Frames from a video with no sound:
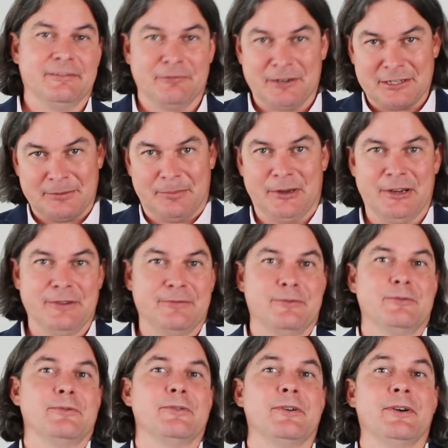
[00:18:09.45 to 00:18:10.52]
recipe
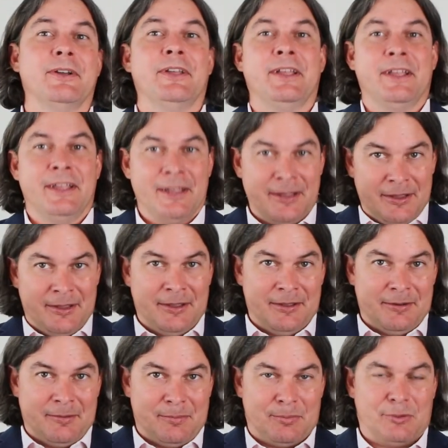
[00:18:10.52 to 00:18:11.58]
for
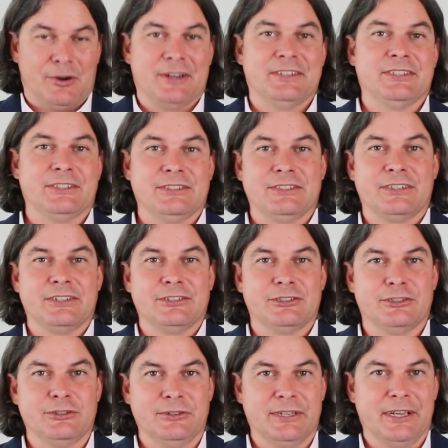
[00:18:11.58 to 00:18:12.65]
prices
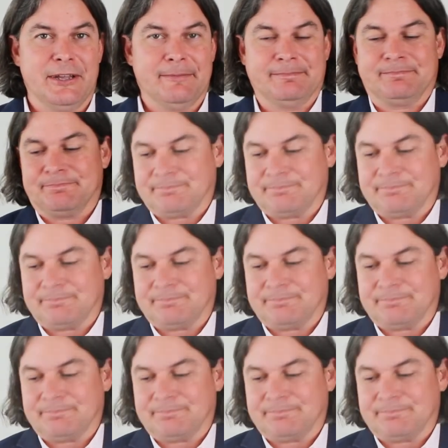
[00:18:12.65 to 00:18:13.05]
shooting up